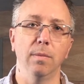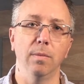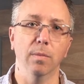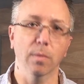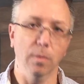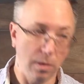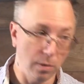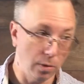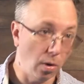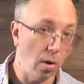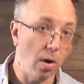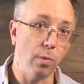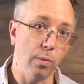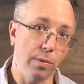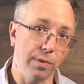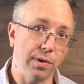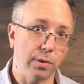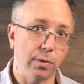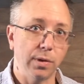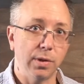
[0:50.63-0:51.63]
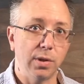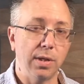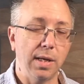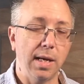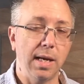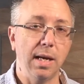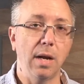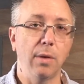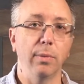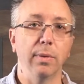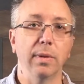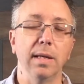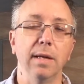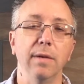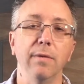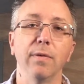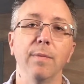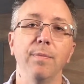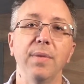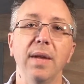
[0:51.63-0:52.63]
along with the Christian Aid and
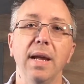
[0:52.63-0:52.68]
Relief,